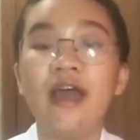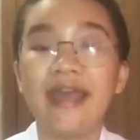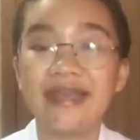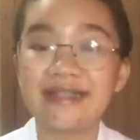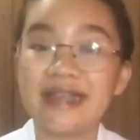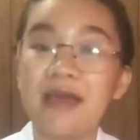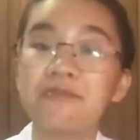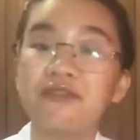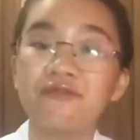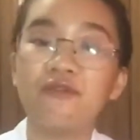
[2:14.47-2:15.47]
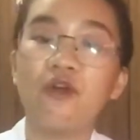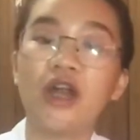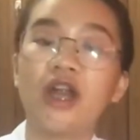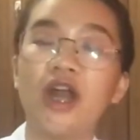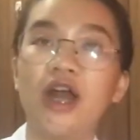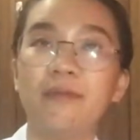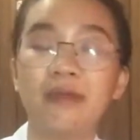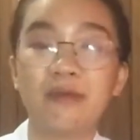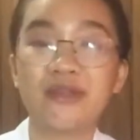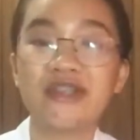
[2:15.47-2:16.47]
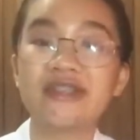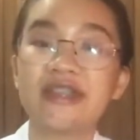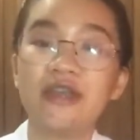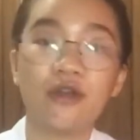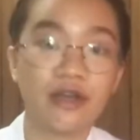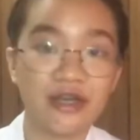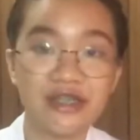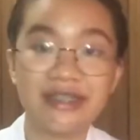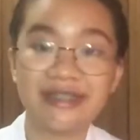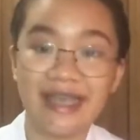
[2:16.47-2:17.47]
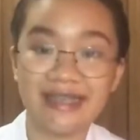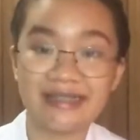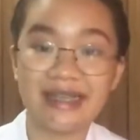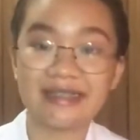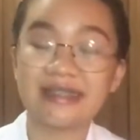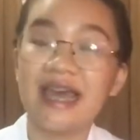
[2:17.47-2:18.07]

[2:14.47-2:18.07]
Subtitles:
except for emergency or urgent cases.